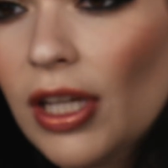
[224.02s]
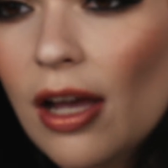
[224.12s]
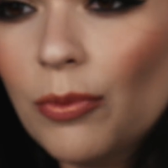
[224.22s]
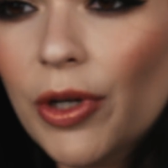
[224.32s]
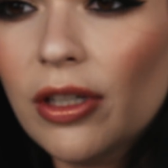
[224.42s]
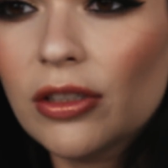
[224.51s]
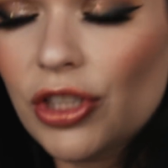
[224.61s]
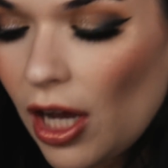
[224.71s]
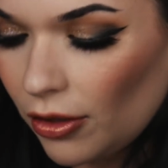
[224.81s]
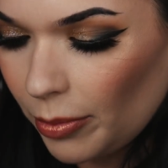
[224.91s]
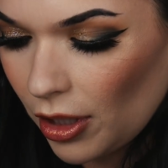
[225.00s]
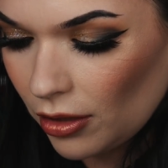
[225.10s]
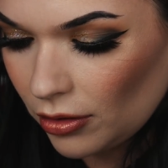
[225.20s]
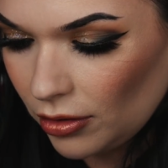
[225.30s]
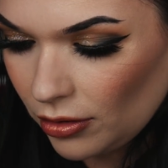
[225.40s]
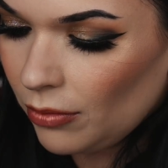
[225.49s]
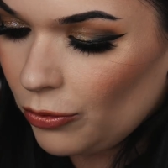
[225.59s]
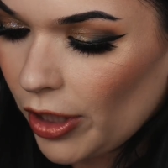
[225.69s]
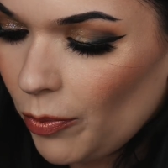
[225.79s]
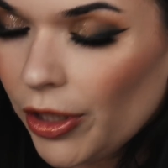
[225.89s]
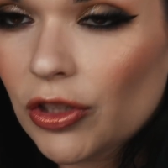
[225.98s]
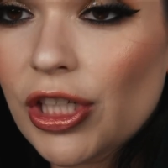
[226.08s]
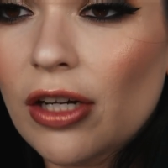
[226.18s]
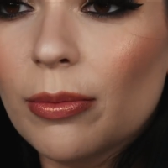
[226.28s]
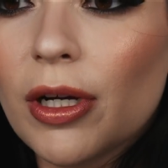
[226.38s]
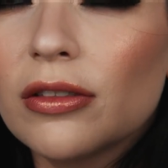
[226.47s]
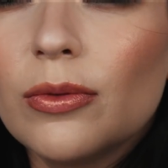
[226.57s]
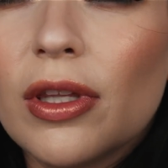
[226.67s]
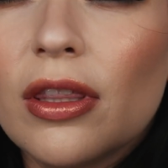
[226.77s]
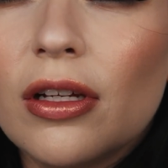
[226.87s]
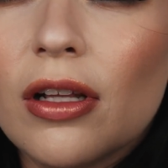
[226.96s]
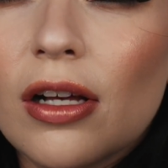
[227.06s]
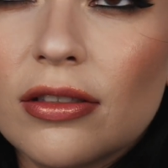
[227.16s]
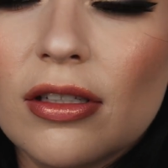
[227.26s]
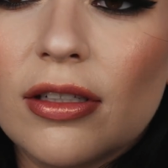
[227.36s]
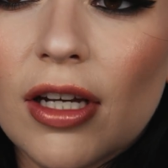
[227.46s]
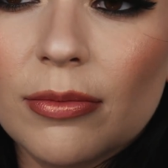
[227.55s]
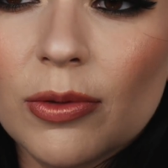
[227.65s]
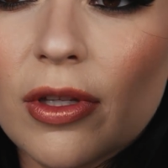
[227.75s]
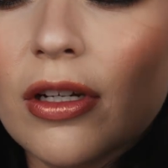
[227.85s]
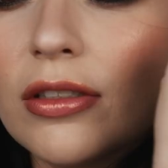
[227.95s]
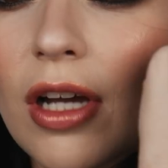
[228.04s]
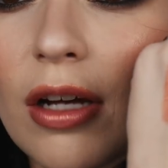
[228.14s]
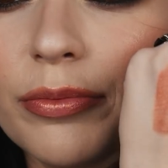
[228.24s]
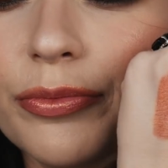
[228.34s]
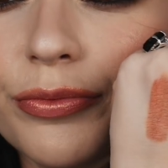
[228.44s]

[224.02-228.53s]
I'm wearing Chatterbox. I'm wearing Chatterbox with the gloss that it comes with on top.